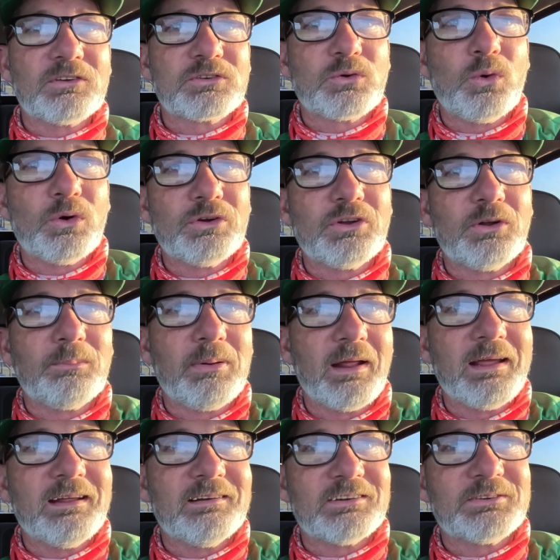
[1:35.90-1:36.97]
goes according to the
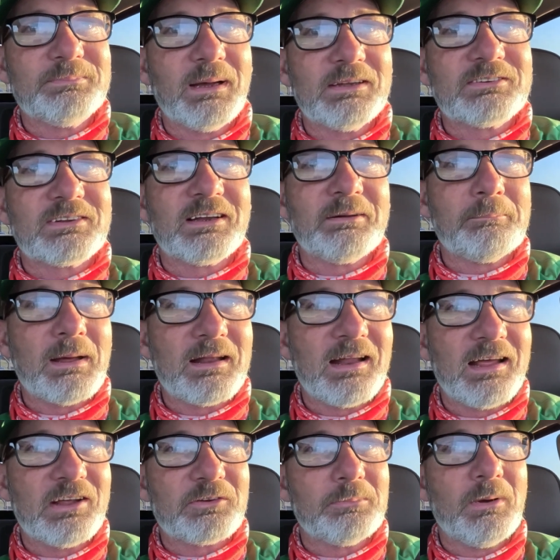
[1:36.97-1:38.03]
plan, is basically my
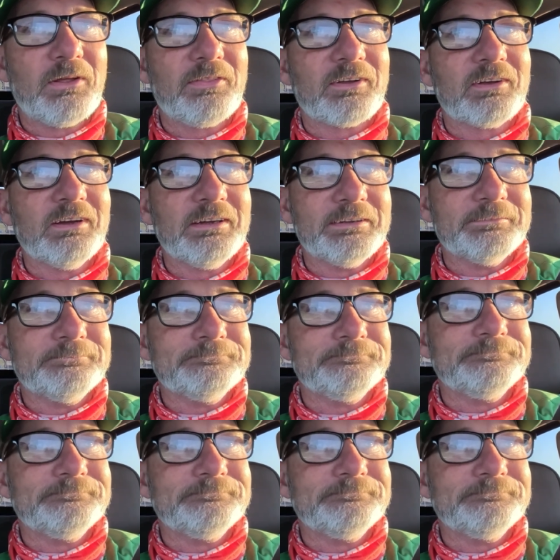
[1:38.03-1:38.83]
last month of cut.